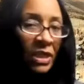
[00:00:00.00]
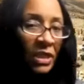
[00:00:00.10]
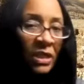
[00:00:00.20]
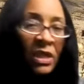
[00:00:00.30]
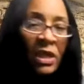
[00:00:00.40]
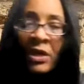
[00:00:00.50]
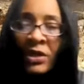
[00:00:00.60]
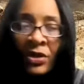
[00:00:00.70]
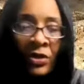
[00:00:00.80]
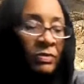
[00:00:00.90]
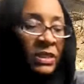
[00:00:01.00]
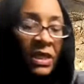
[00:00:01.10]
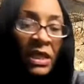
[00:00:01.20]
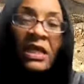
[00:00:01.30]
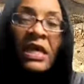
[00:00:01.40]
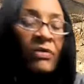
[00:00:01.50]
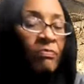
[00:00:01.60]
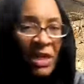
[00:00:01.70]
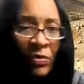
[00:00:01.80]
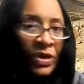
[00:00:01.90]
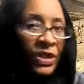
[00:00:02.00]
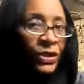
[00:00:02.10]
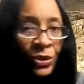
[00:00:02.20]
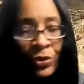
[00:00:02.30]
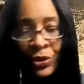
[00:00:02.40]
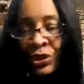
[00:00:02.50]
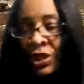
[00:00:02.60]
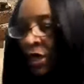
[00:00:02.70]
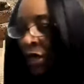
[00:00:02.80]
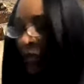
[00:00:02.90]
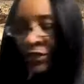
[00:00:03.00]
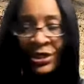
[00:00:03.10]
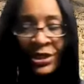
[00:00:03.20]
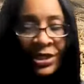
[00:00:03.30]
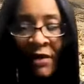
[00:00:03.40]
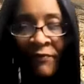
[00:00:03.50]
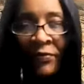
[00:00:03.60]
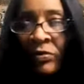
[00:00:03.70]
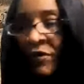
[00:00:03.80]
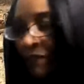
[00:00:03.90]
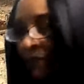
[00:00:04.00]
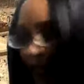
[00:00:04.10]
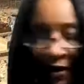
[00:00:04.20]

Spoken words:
men, you know what I'm saying, had been reduced to suffering with